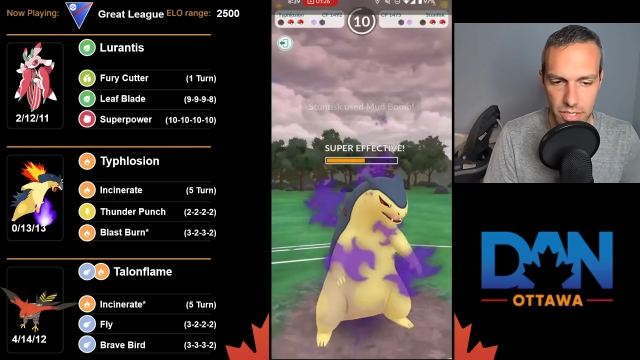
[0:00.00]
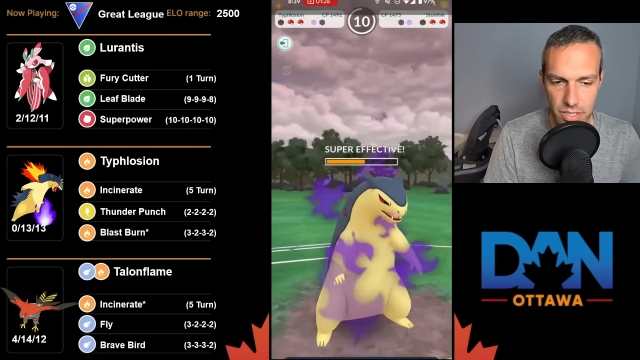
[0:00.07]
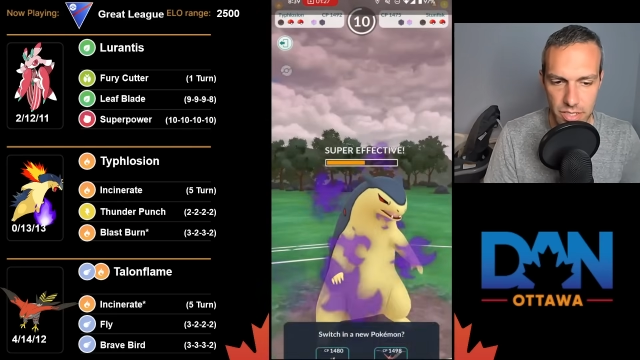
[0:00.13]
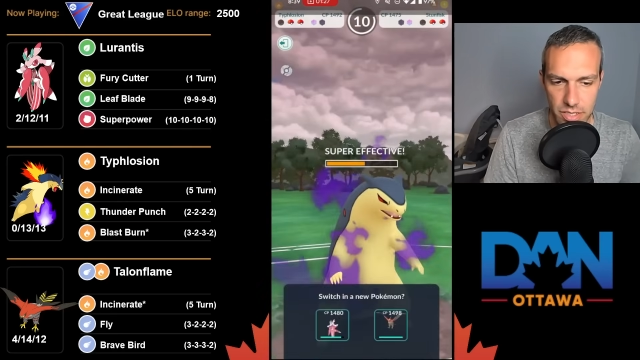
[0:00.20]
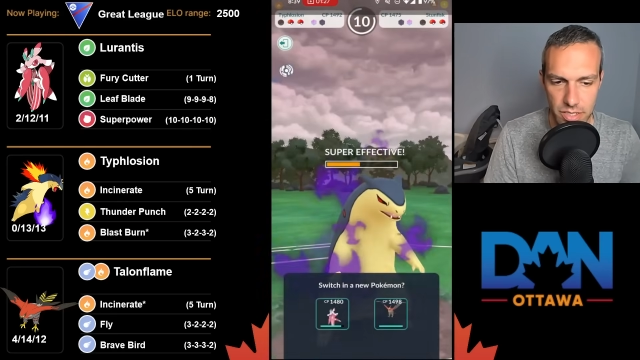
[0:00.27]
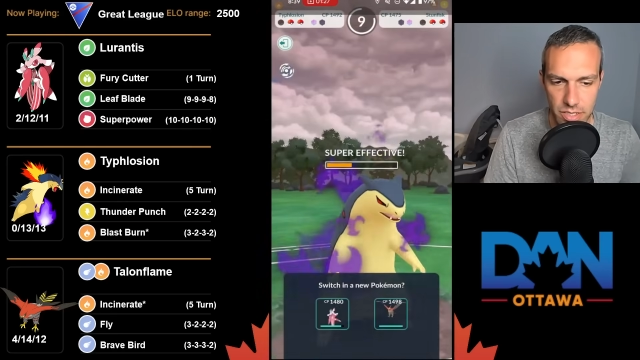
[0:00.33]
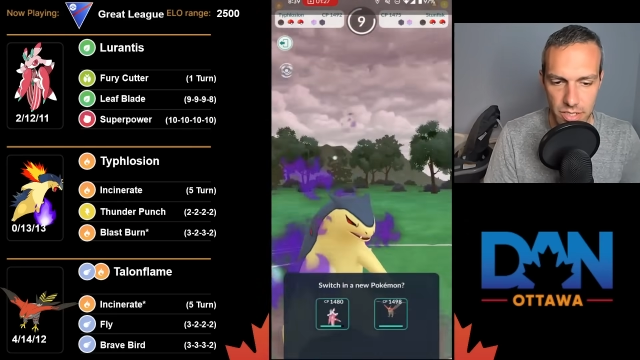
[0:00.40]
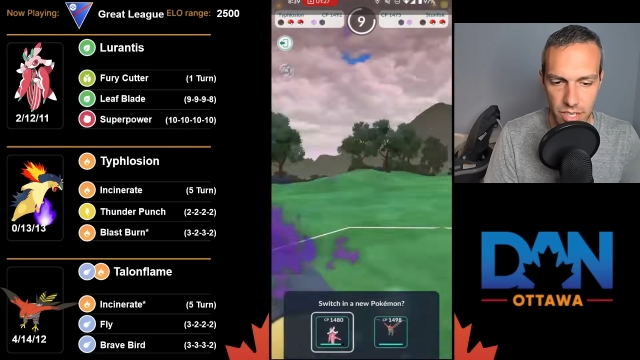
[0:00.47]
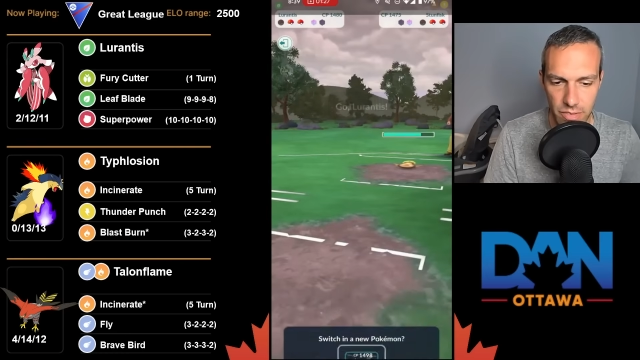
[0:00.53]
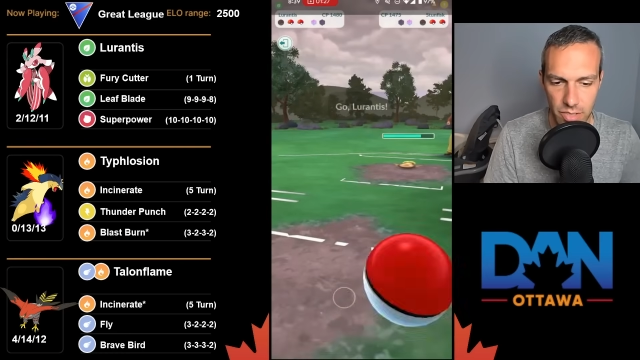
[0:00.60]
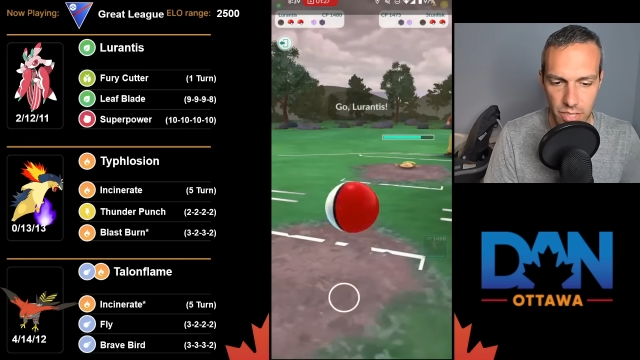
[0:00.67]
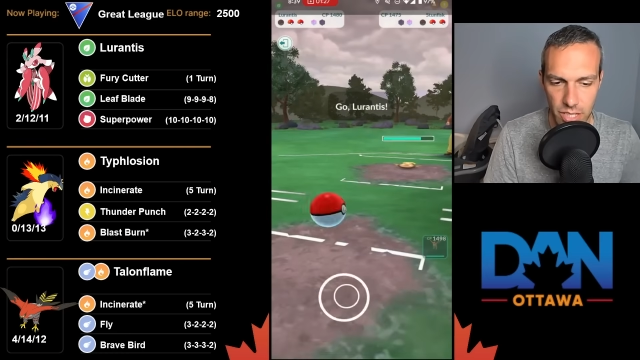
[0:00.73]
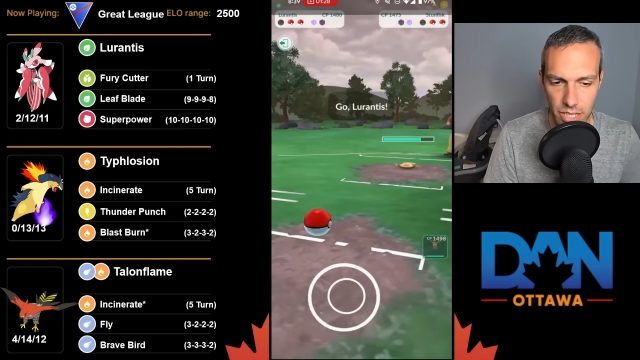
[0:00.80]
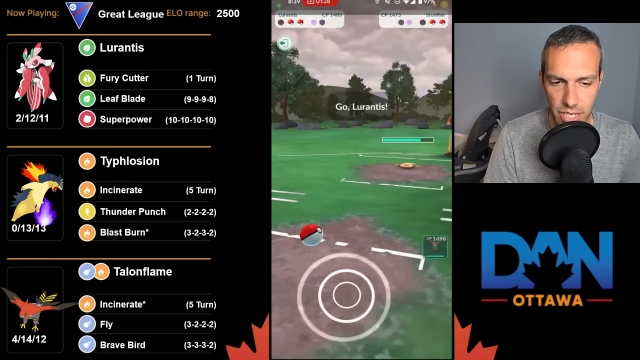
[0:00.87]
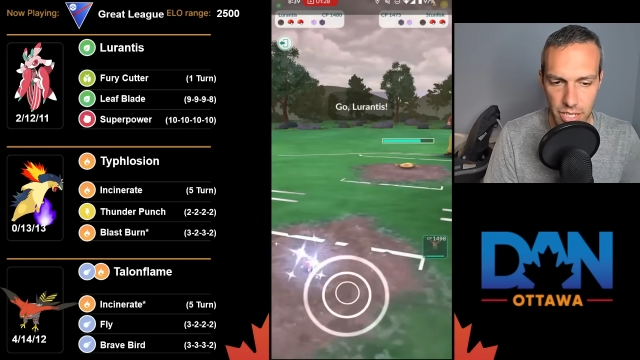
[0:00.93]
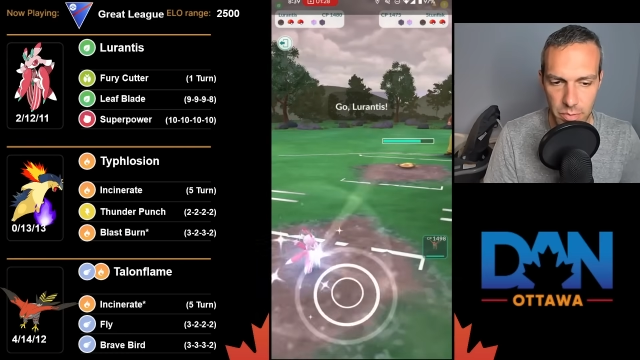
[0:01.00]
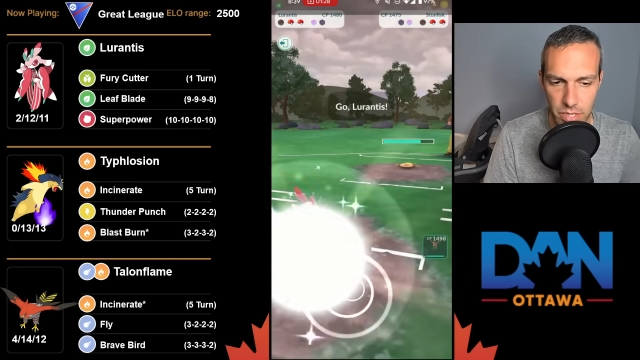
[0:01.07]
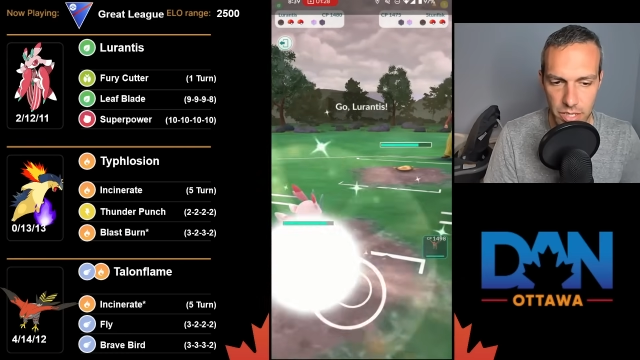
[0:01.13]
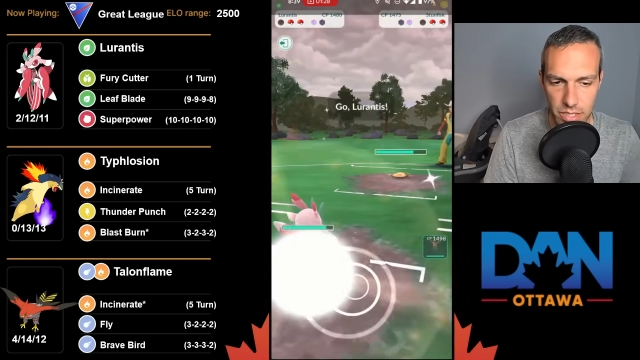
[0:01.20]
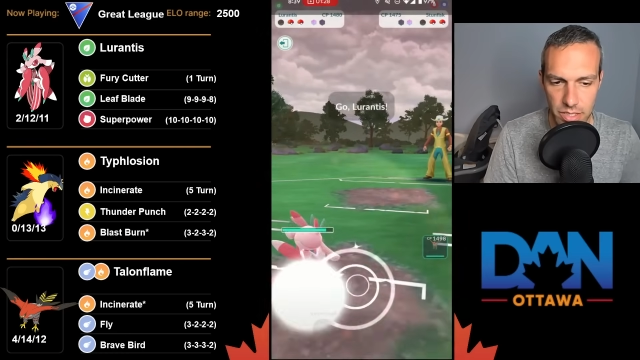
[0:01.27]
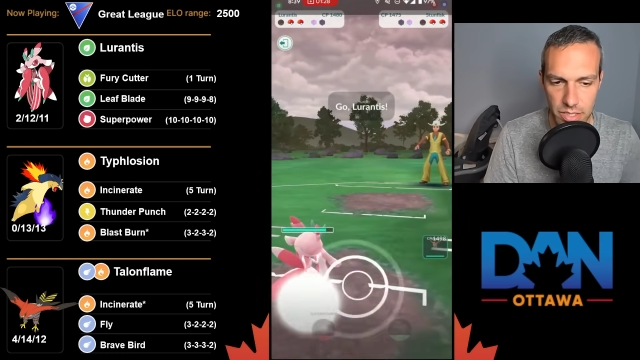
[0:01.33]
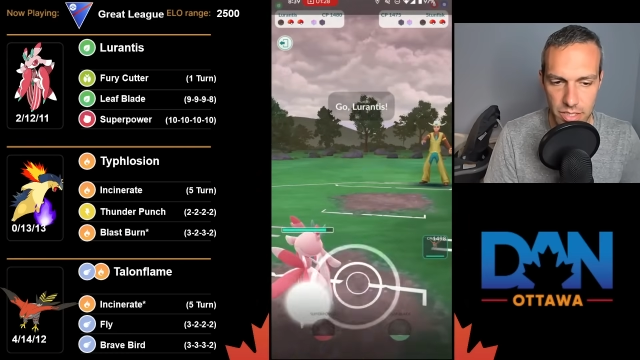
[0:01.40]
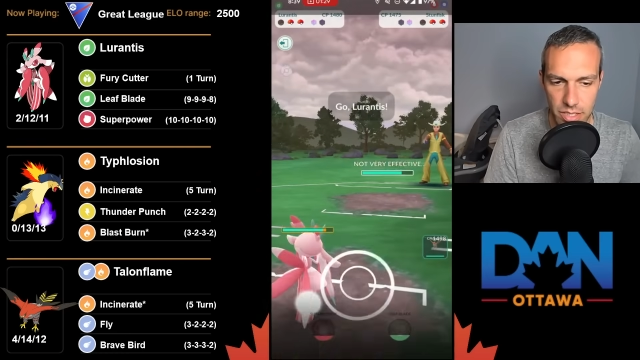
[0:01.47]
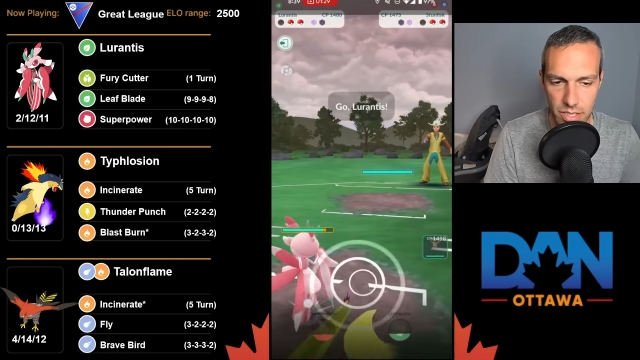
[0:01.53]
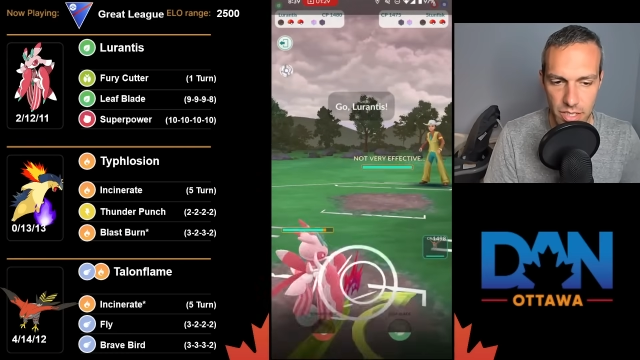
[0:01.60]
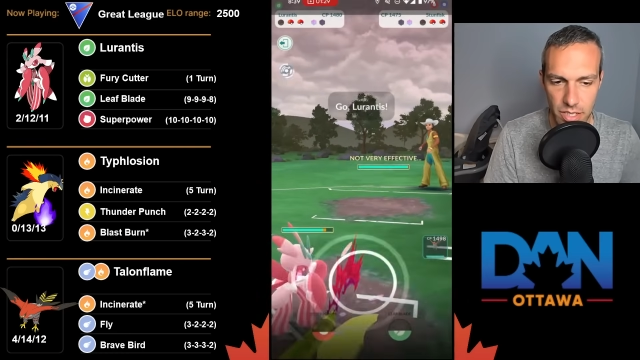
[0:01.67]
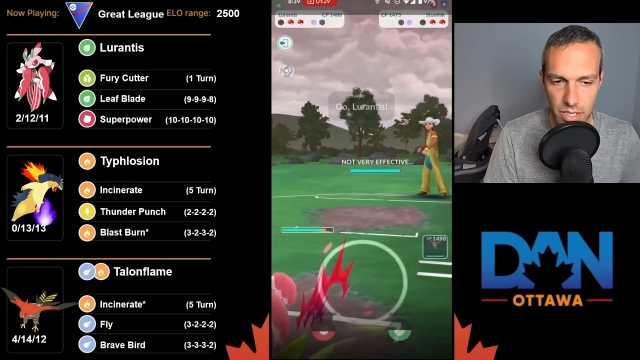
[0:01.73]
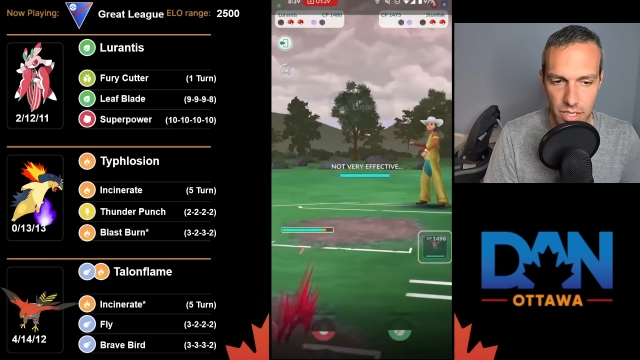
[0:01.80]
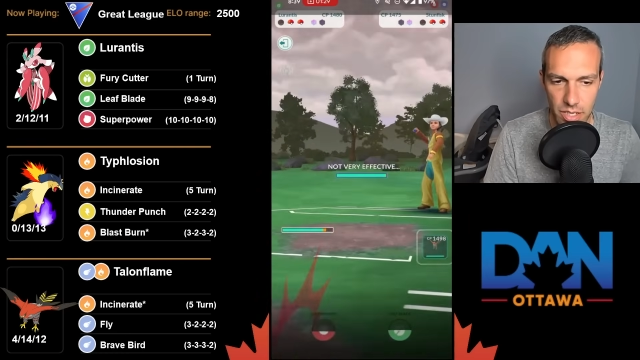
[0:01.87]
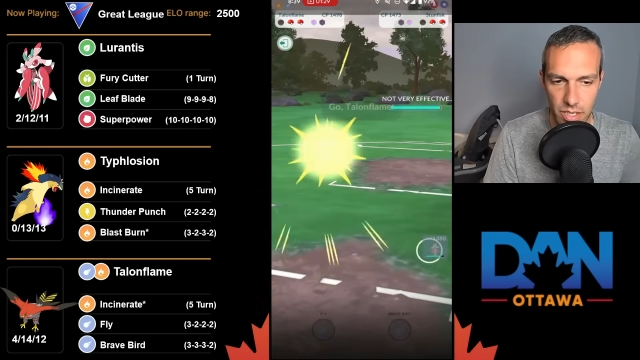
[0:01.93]
I still have alignment.
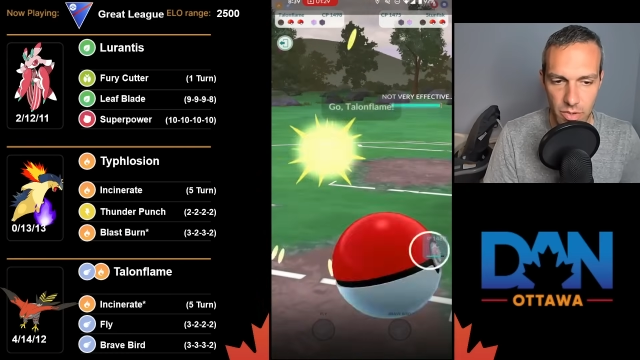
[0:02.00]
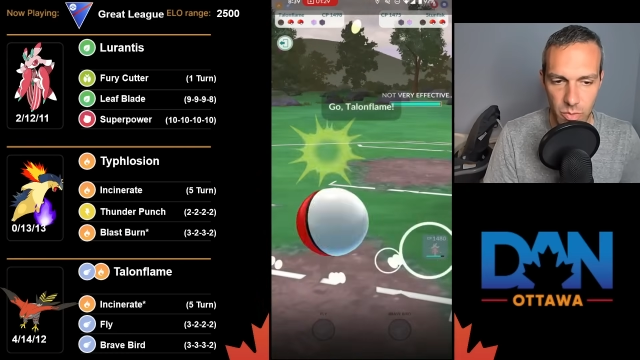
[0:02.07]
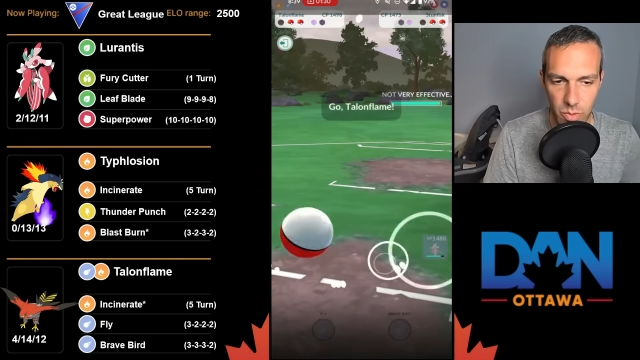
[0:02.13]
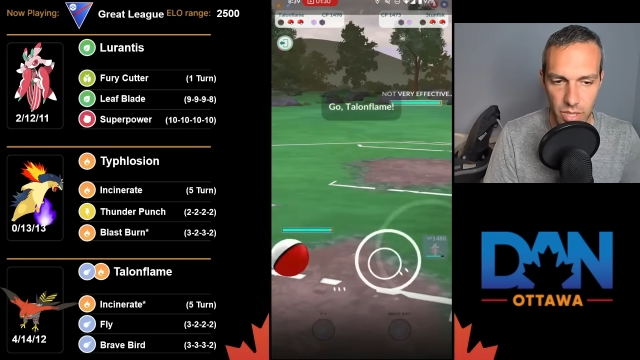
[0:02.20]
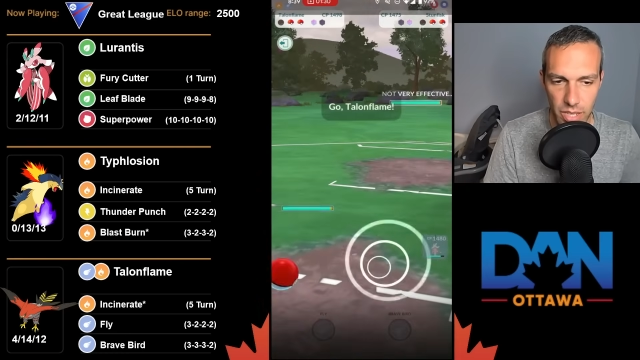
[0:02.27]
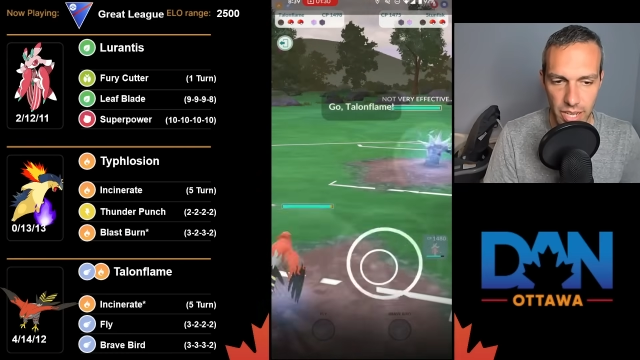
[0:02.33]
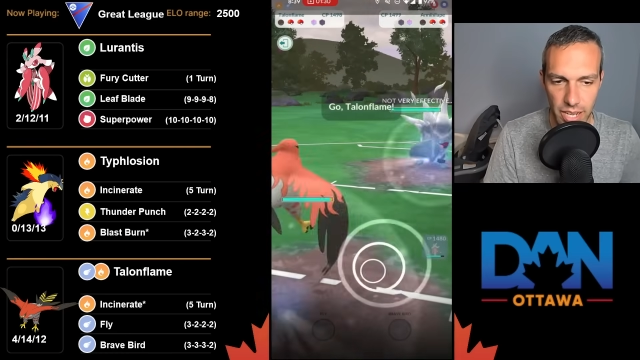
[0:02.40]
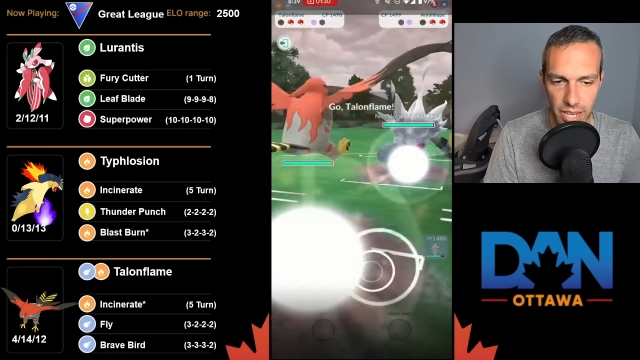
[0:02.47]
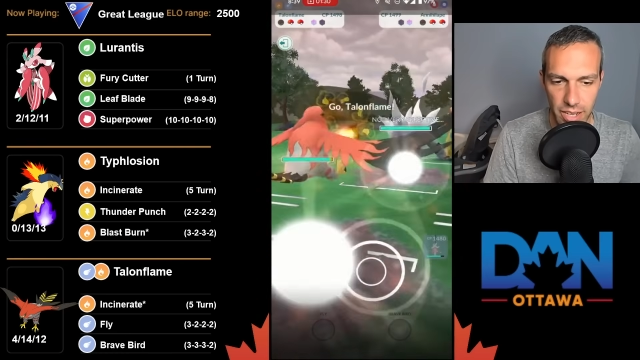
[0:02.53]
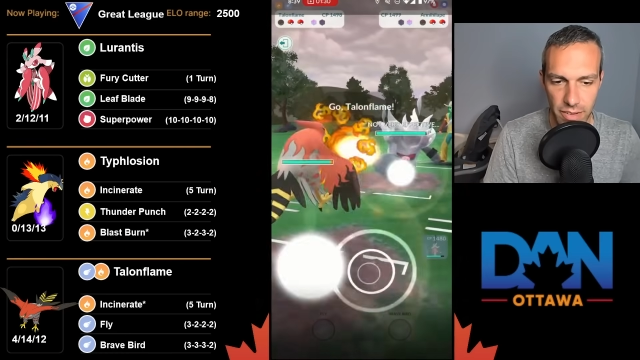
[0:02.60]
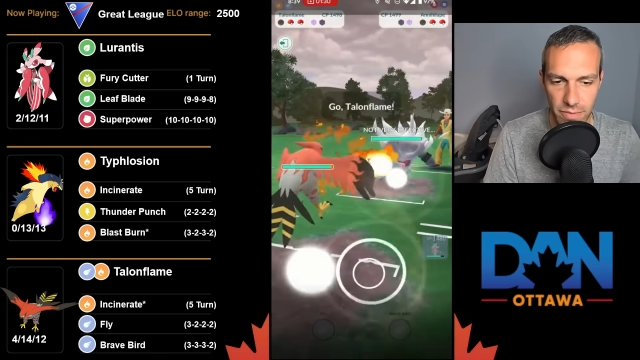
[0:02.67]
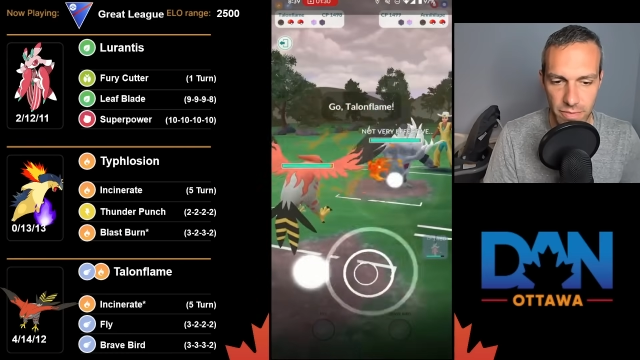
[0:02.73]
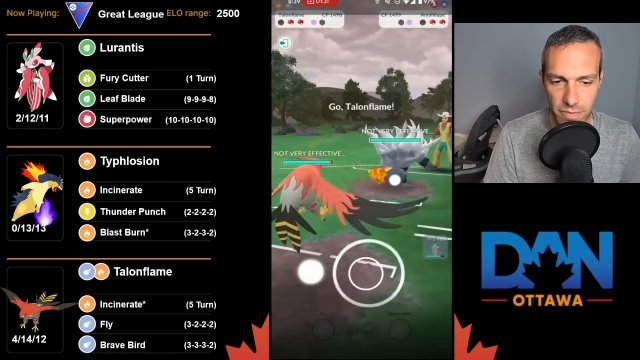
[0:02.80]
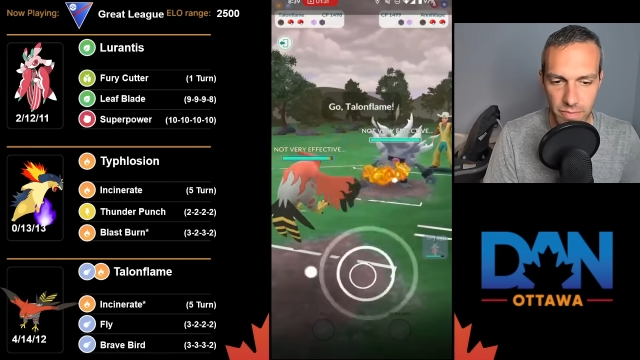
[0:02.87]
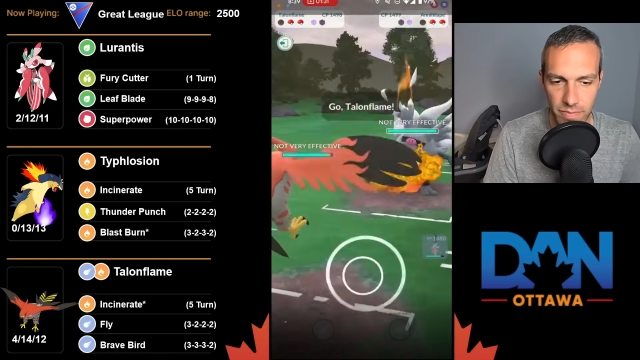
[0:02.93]
What do they have?